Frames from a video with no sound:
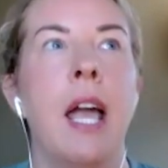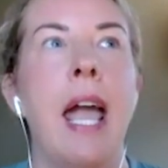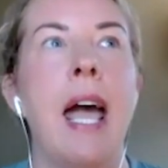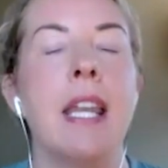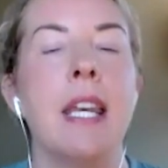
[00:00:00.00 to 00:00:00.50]

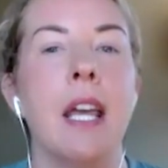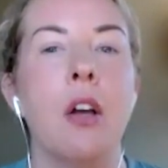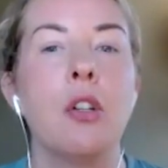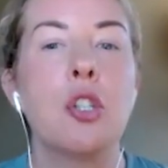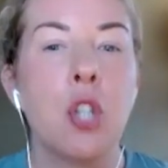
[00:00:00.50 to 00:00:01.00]
And
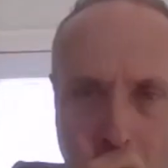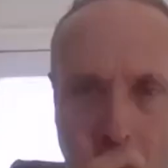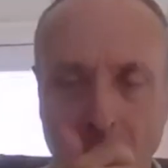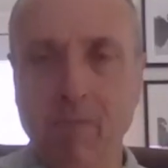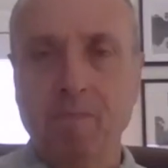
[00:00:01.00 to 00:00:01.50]

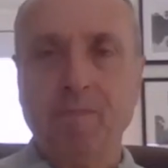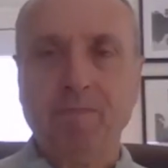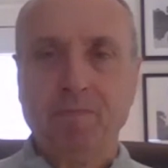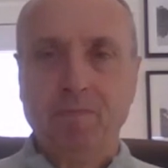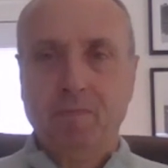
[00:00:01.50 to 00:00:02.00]
trusting
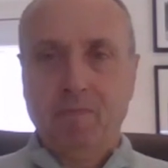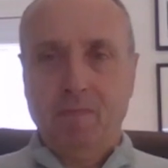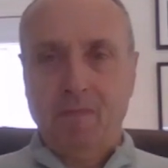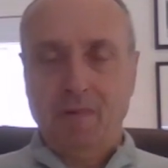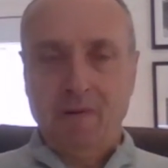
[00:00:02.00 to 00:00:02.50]
that if
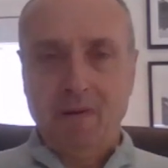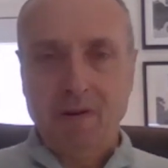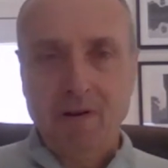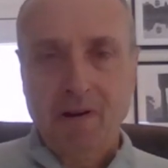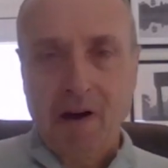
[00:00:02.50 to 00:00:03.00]

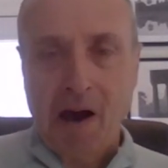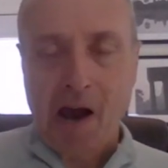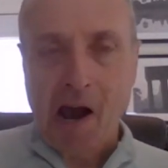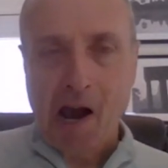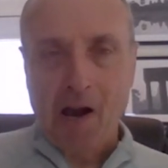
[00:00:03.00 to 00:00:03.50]
leaders
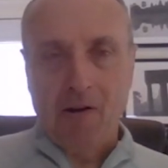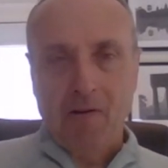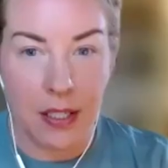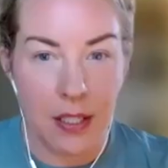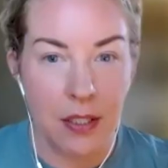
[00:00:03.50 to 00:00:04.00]
do
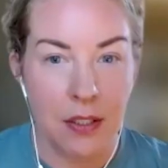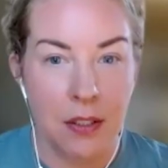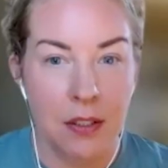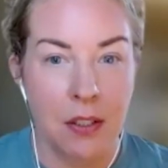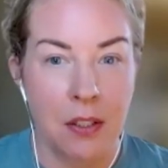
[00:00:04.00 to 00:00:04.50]
that,
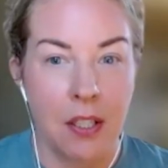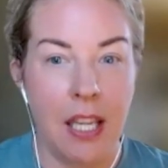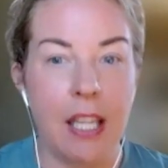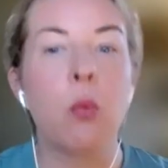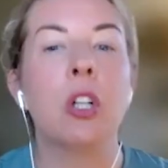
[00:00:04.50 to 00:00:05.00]

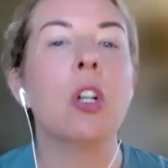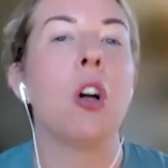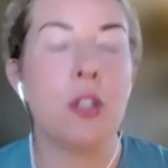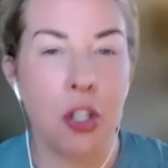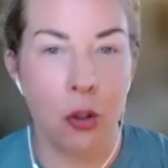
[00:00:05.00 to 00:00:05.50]
it will
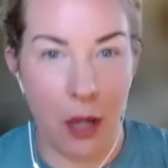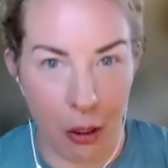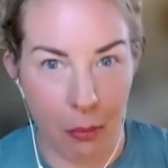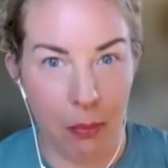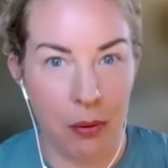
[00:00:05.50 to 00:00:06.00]
also
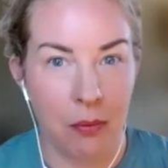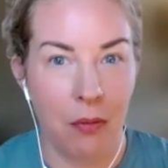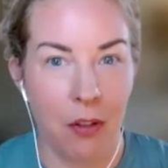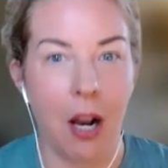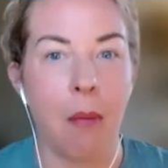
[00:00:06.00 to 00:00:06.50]
help
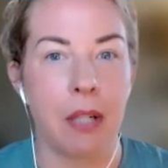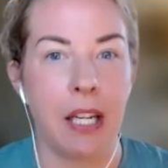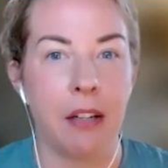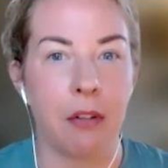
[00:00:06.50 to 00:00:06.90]
the company,